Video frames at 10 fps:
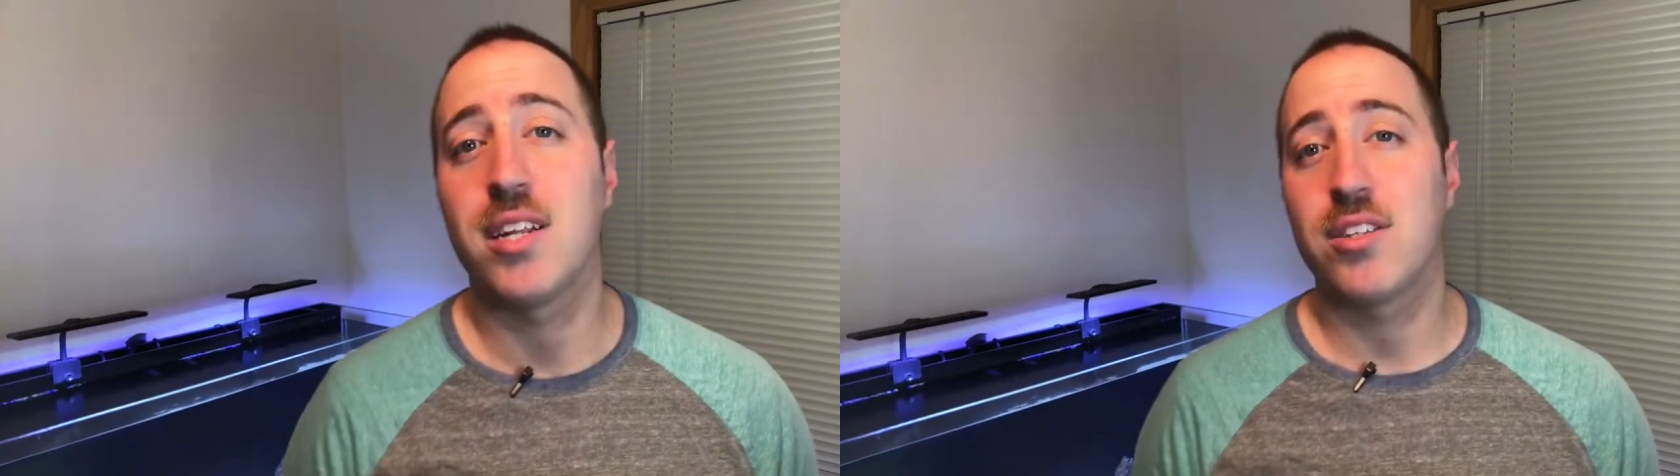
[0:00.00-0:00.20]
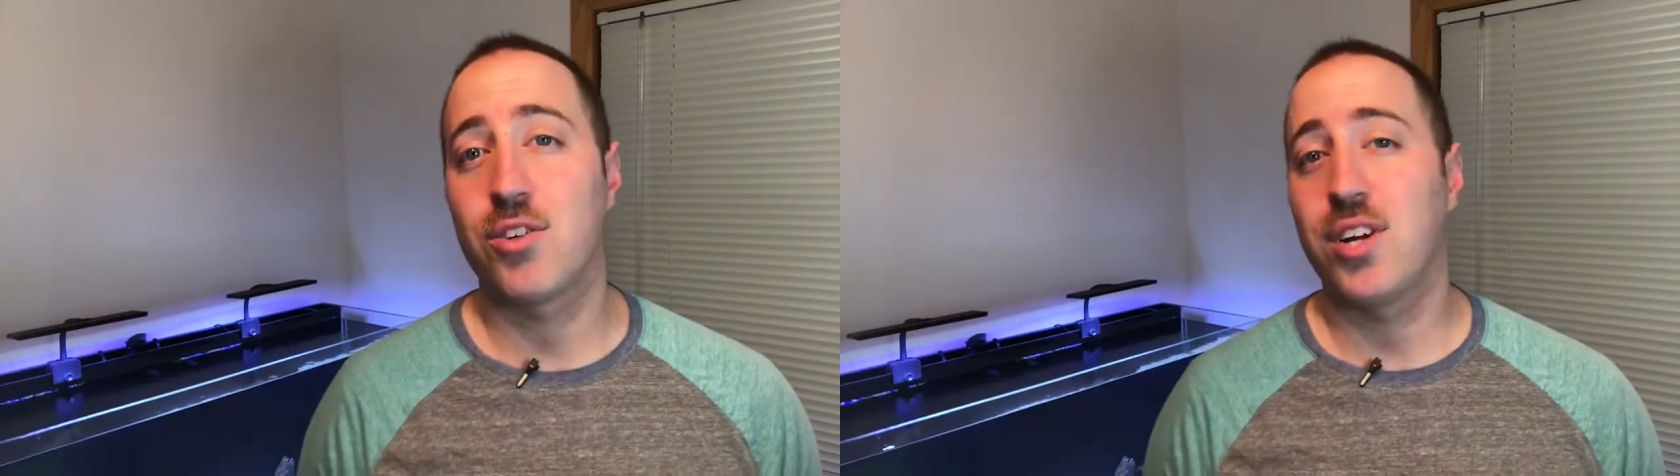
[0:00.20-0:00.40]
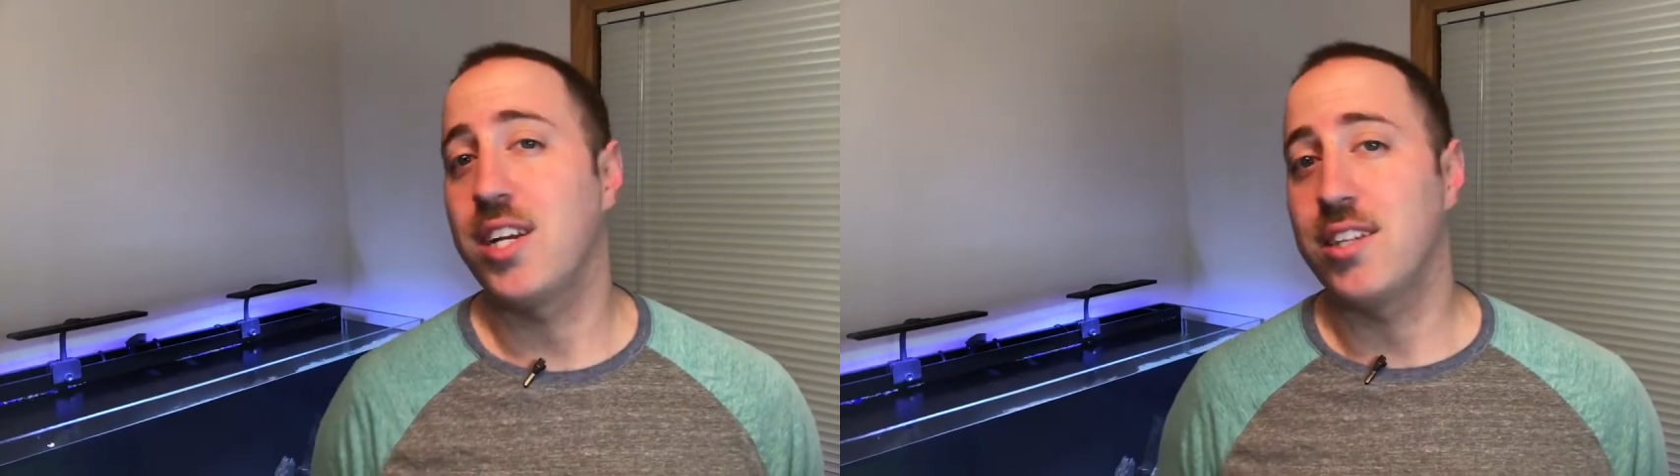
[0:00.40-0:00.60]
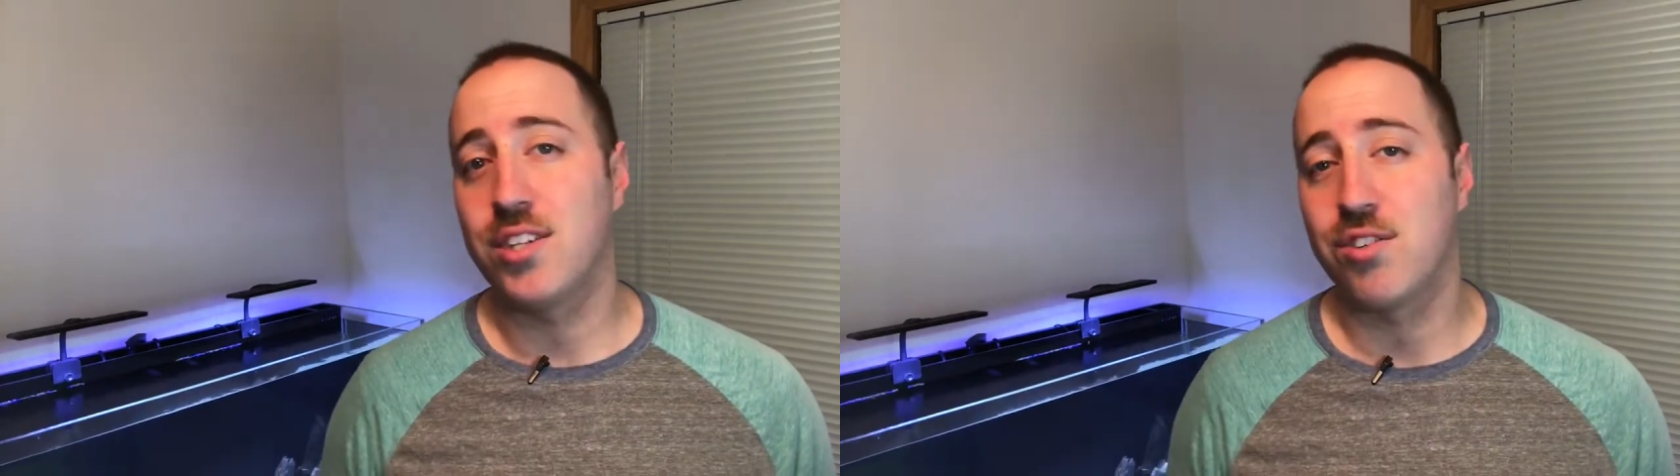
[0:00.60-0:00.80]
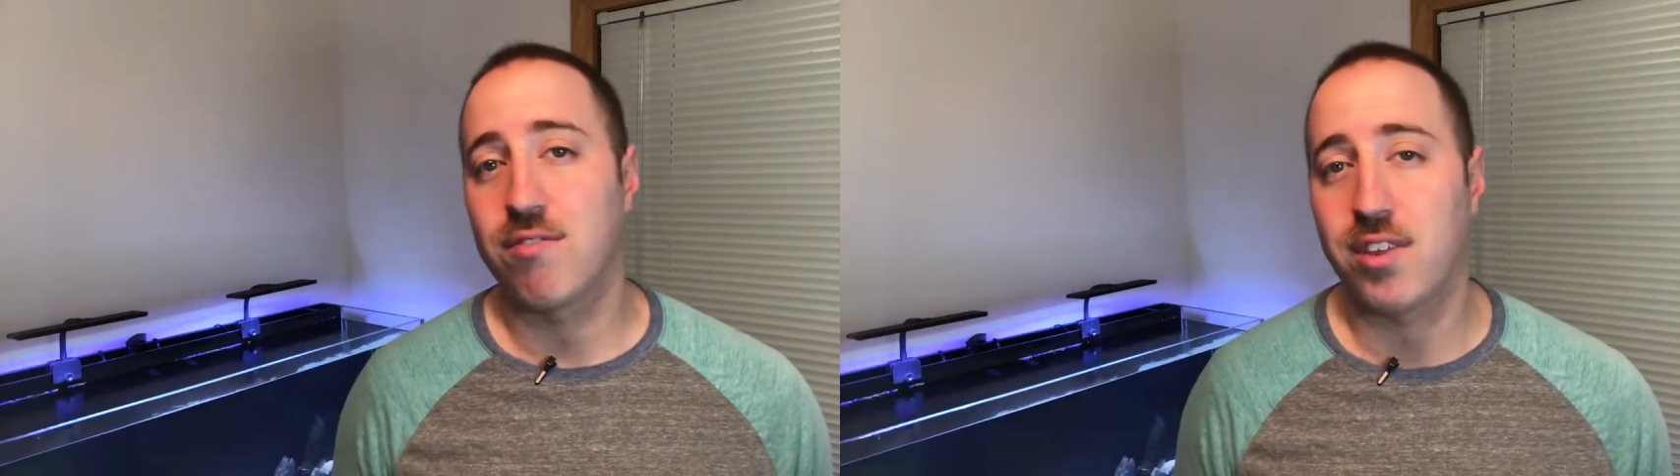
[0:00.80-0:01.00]
it's a great
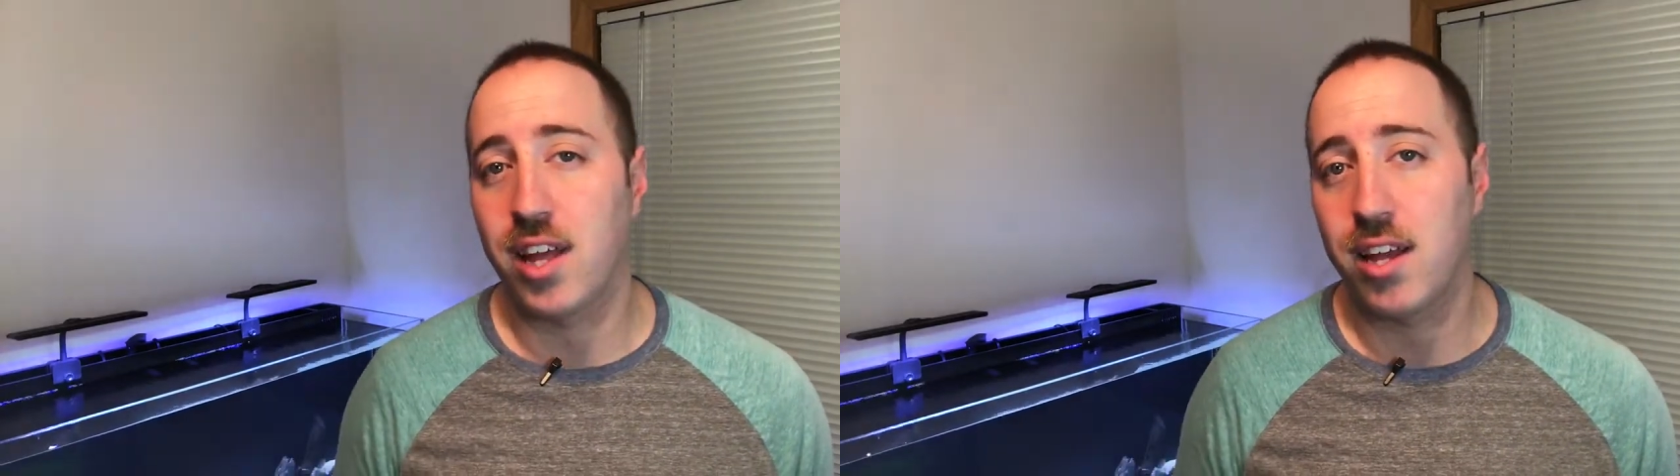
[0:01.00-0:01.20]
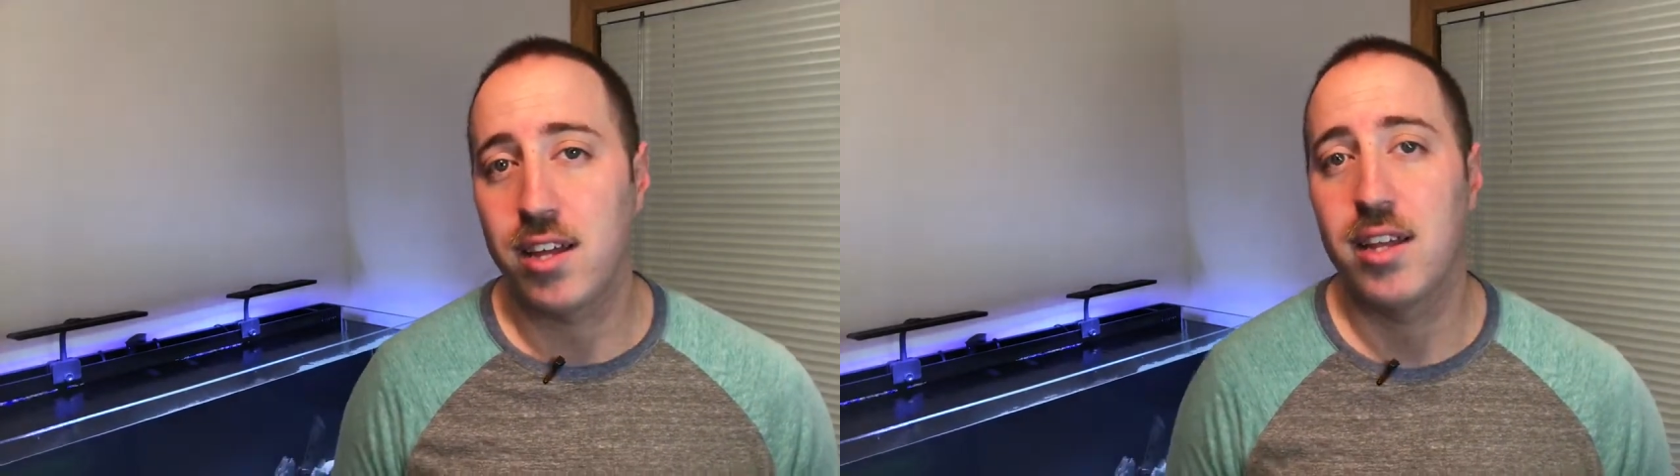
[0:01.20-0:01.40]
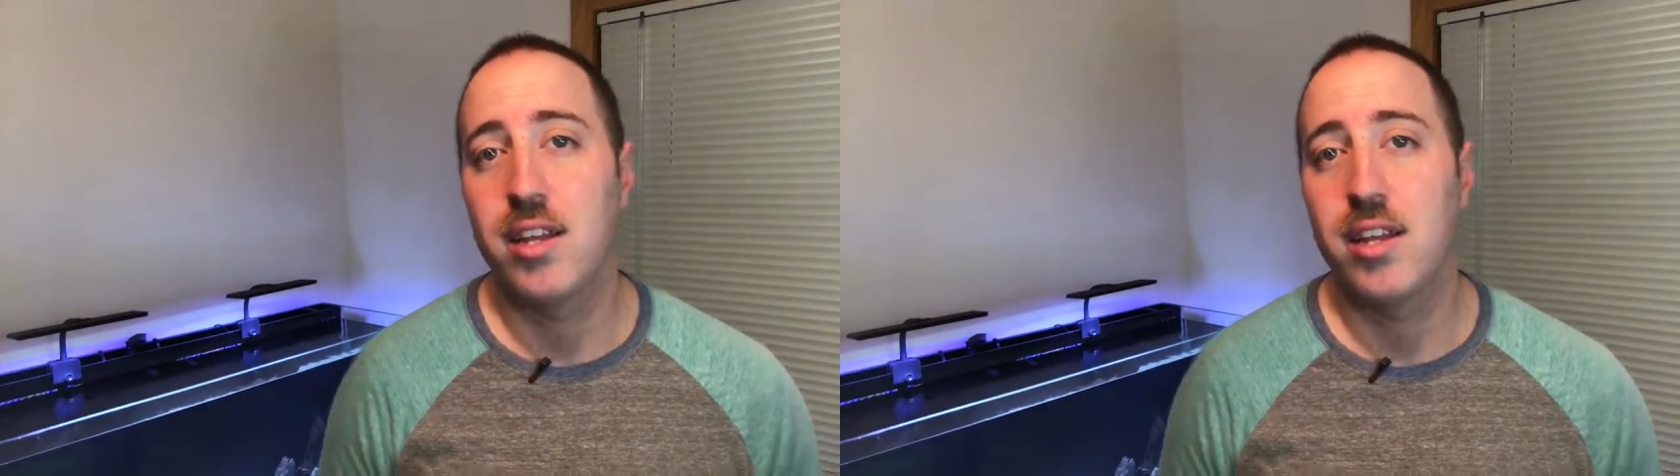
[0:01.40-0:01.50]
addition for that.